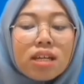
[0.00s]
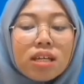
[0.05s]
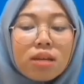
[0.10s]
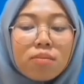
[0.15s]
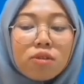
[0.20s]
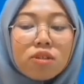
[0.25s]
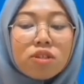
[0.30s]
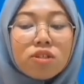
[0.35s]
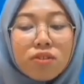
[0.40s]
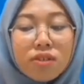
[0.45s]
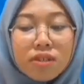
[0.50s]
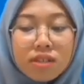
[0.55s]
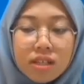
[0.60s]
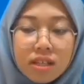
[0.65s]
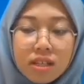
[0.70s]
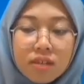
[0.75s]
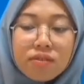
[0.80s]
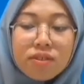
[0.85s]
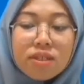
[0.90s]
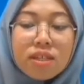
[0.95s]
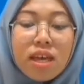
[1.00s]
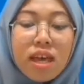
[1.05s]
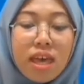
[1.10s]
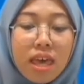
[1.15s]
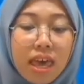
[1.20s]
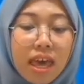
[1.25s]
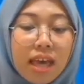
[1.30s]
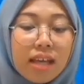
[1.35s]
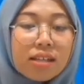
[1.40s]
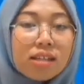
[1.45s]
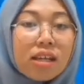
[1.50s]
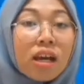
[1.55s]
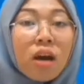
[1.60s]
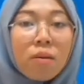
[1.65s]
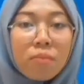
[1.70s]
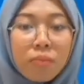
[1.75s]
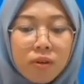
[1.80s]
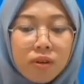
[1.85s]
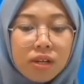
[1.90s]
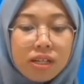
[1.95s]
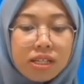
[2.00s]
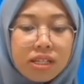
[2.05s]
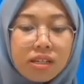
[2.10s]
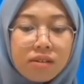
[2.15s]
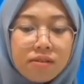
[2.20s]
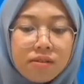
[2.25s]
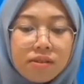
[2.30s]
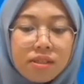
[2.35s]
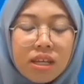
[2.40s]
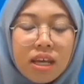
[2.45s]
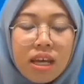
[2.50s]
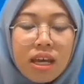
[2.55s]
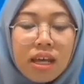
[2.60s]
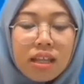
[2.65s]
demonstratives, and comparatives.